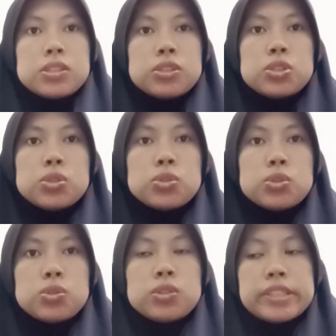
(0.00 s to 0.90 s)

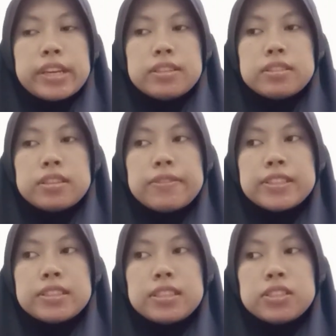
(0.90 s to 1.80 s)

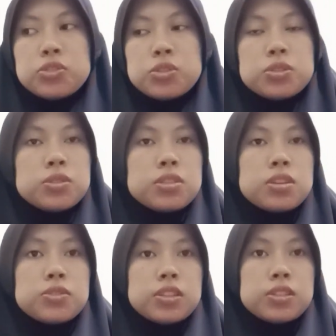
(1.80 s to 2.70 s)

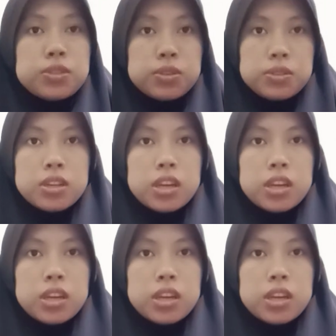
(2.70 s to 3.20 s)
221073-2002,